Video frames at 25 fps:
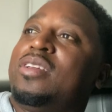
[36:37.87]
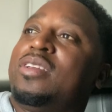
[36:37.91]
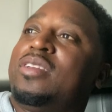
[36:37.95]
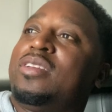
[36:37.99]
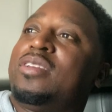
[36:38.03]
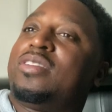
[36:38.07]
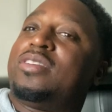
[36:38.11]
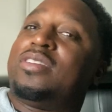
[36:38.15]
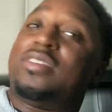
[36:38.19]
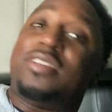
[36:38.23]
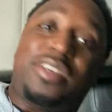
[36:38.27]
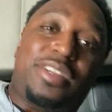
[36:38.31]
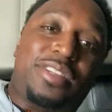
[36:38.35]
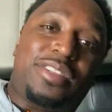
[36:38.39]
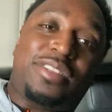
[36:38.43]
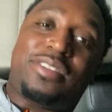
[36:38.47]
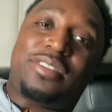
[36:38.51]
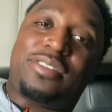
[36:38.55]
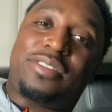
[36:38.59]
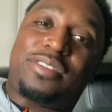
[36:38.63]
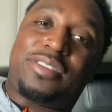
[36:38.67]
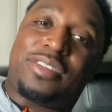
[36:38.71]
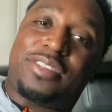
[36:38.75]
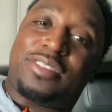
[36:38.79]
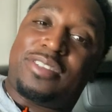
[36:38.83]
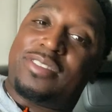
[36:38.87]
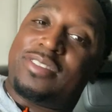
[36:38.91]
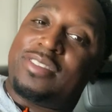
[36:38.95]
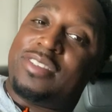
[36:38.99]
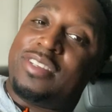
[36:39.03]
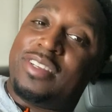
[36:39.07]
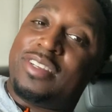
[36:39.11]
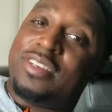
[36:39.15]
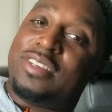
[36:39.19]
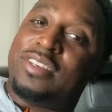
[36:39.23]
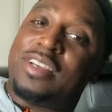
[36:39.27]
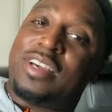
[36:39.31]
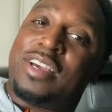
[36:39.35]
Sitting
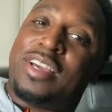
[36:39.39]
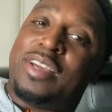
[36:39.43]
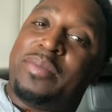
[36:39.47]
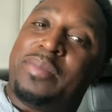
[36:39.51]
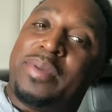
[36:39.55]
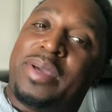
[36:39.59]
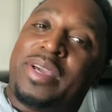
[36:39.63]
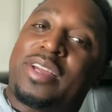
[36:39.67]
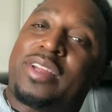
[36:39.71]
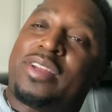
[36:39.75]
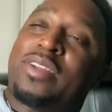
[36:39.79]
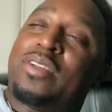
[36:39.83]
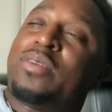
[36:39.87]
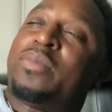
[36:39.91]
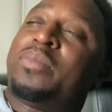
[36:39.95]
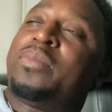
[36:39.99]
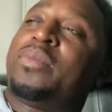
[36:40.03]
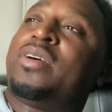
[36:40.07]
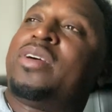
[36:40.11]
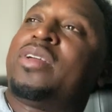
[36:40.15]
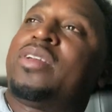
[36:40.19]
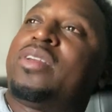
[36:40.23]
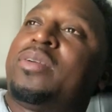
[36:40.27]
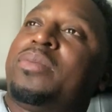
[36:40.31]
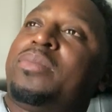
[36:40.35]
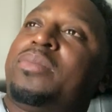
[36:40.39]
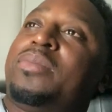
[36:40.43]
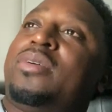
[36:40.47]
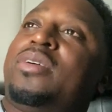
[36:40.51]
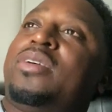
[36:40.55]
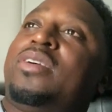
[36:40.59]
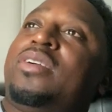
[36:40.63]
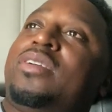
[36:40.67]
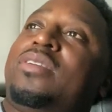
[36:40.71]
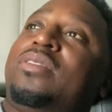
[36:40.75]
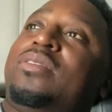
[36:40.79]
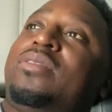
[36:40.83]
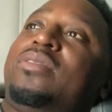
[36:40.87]
I ain't making no money,
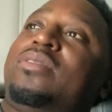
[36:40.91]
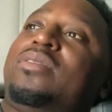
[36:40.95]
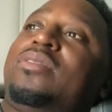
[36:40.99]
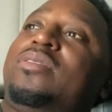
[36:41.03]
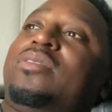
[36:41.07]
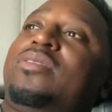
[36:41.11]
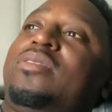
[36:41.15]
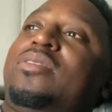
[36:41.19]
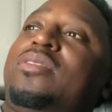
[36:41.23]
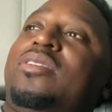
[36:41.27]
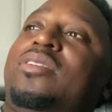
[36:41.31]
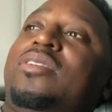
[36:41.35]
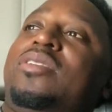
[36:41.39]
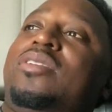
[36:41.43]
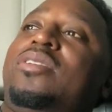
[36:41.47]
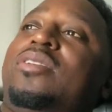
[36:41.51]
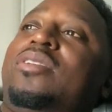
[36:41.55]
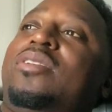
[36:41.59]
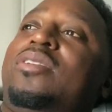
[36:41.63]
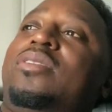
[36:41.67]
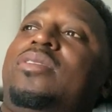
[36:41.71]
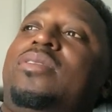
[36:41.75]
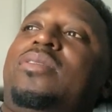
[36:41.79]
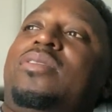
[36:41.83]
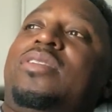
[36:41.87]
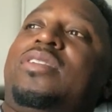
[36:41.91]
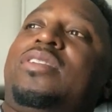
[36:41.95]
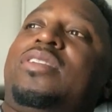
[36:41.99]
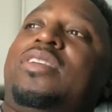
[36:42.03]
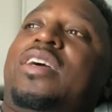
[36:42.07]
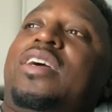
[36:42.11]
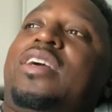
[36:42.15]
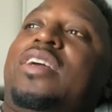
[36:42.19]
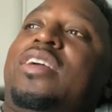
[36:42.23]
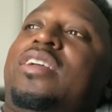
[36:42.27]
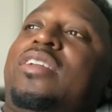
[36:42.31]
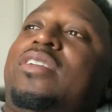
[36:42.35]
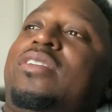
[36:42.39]
but once
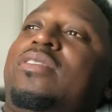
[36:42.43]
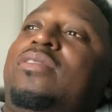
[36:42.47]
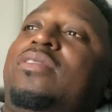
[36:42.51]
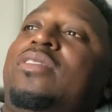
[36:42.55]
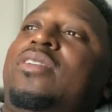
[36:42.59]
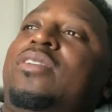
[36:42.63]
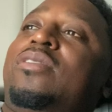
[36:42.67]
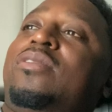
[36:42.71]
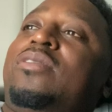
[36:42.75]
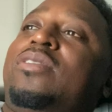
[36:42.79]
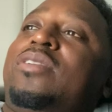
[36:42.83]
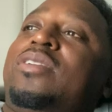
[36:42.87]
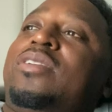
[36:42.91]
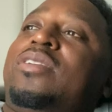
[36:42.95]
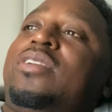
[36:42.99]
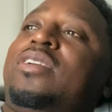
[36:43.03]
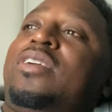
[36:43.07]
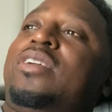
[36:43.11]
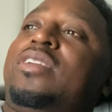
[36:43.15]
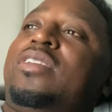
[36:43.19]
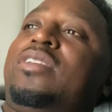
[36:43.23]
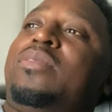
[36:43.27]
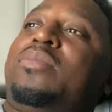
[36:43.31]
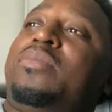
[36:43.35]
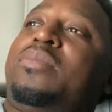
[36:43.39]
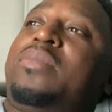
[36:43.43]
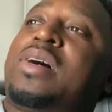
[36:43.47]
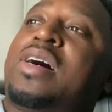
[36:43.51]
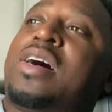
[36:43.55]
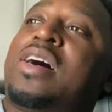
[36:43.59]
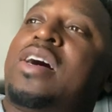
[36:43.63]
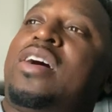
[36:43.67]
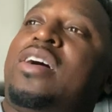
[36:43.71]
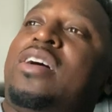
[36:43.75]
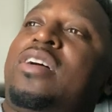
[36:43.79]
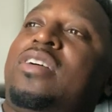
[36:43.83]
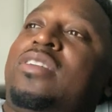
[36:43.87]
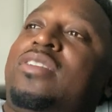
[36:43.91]
I get to rolling, get the
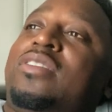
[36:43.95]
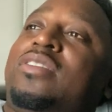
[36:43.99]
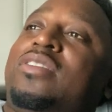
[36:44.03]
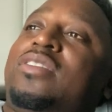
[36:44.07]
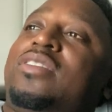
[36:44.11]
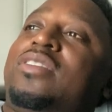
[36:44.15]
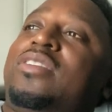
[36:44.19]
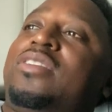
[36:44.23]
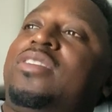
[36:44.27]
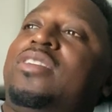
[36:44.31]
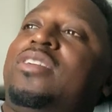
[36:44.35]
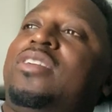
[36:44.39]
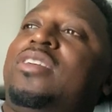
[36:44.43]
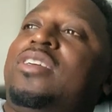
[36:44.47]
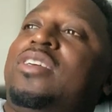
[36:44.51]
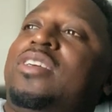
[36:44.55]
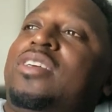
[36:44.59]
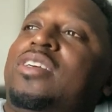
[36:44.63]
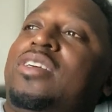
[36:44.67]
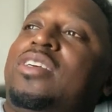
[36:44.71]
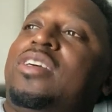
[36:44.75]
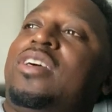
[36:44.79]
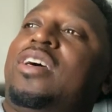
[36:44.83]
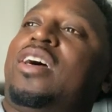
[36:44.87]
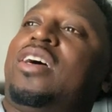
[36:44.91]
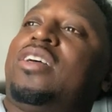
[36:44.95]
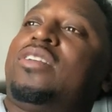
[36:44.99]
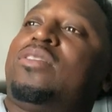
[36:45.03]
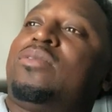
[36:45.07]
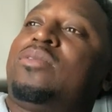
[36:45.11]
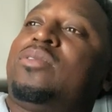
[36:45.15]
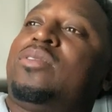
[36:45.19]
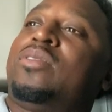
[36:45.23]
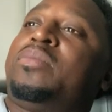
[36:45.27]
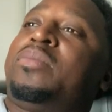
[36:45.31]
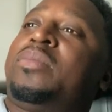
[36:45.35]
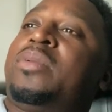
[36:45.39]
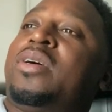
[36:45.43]
miles, that's
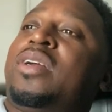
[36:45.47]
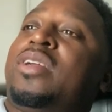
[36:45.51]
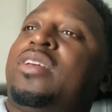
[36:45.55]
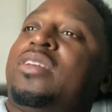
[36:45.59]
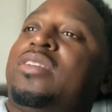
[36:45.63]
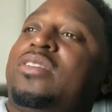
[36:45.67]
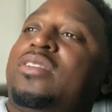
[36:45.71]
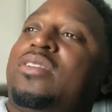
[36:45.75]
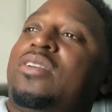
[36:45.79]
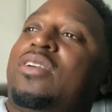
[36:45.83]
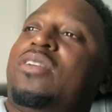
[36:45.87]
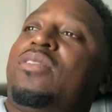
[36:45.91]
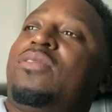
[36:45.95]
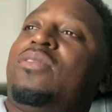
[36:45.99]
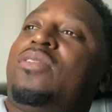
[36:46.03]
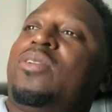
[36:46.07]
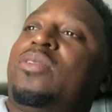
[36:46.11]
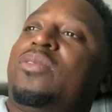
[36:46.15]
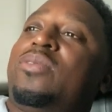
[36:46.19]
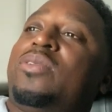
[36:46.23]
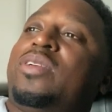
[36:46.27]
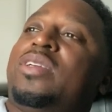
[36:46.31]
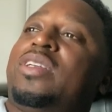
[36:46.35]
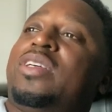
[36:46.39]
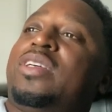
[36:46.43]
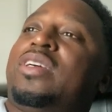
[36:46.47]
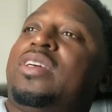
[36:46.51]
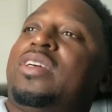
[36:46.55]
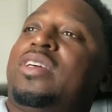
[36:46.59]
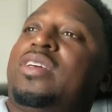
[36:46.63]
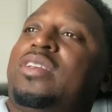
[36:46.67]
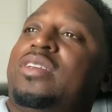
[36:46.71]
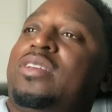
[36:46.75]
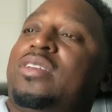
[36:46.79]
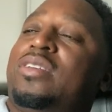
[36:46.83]
when the money start rolling in.